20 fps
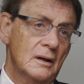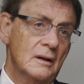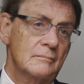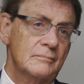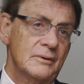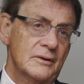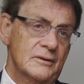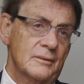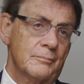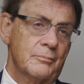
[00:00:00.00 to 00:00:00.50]

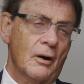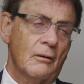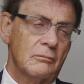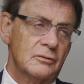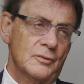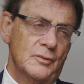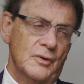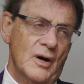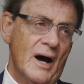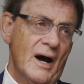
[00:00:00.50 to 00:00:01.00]
But the
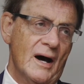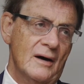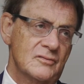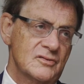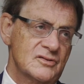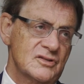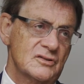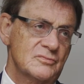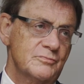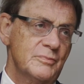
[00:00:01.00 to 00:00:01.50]
problem you have is
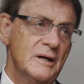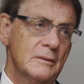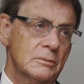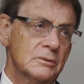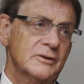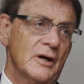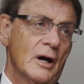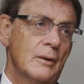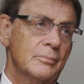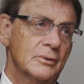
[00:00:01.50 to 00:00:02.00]
that people
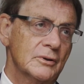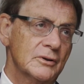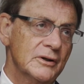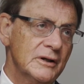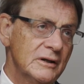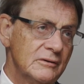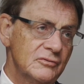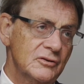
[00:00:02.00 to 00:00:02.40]
don't believe